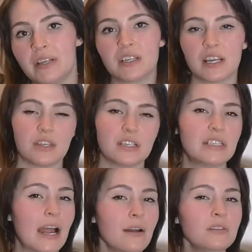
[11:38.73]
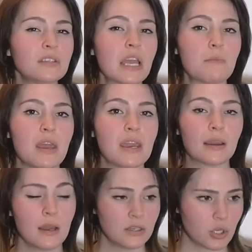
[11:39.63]
the sounds they make,
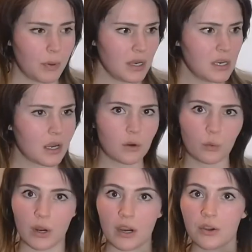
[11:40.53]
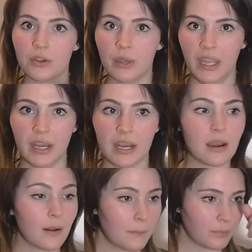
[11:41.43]
depending on where you hit it,
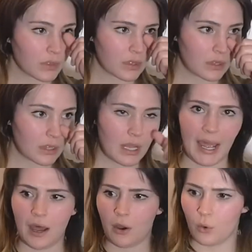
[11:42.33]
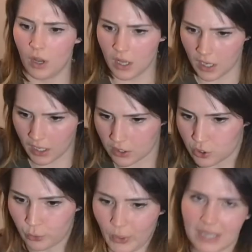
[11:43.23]
how
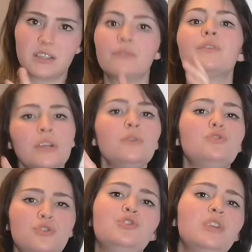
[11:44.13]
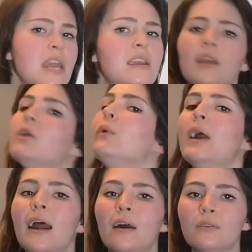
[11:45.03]
aggressively, you shake it around.